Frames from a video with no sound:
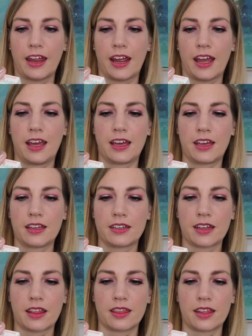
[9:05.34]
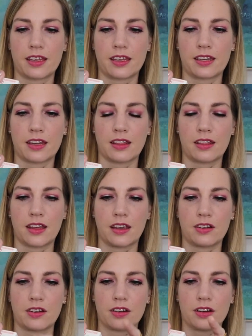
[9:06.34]
And then
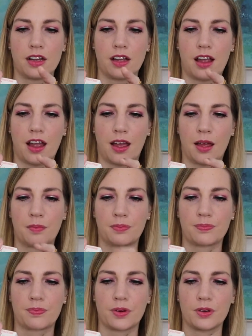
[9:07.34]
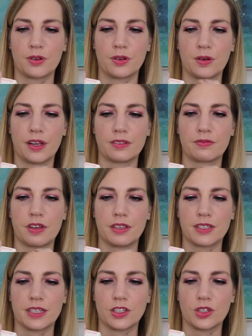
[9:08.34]
their Pro
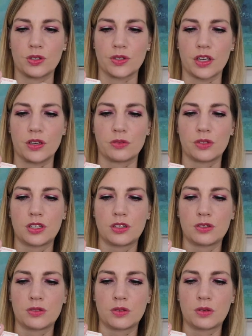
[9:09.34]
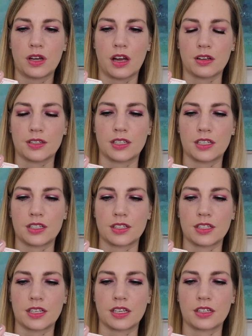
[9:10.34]
Essentials O2 Oxygen
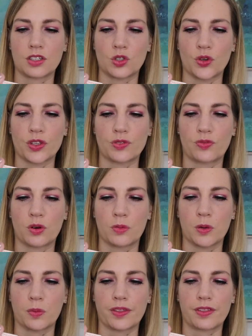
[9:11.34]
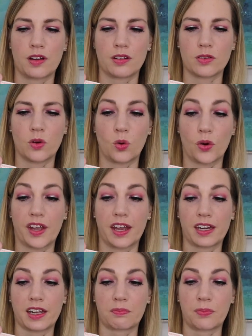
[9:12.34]
Skin Transformer with
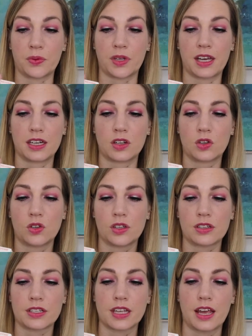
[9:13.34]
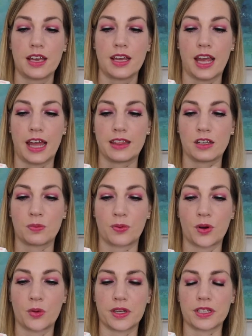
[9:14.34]
organic botanicals, and their
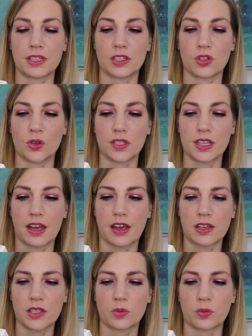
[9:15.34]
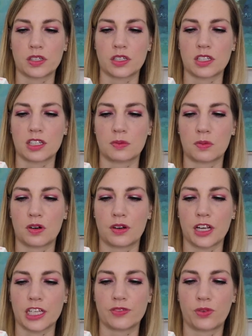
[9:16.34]
Pro Essentials X, which is smart
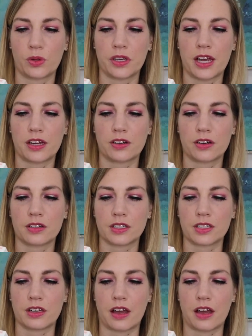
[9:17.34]
exfoliator